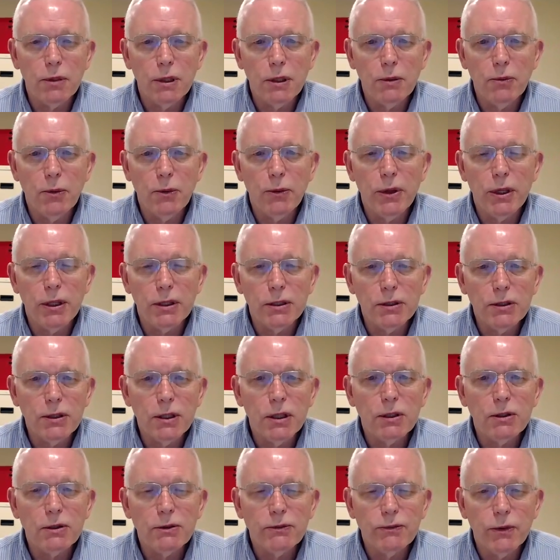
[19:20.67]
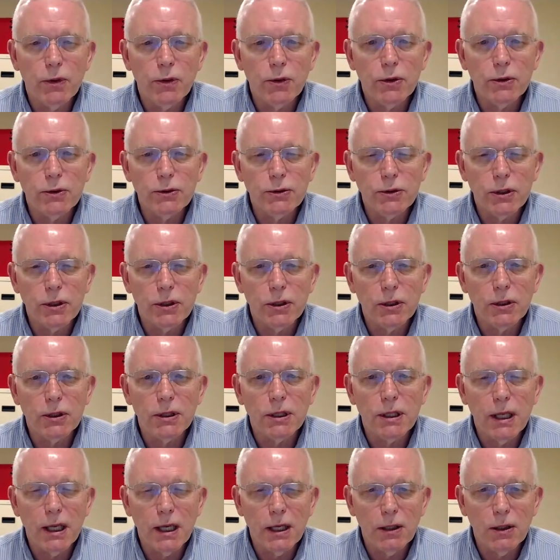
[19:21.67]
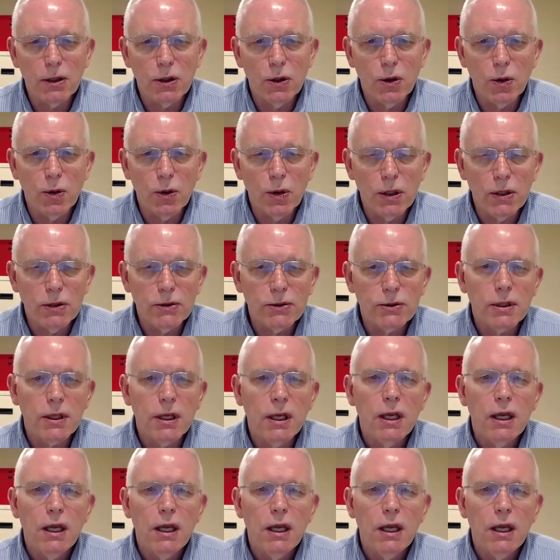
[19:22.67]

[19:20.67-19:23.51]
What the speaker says: people than just focusing on categories,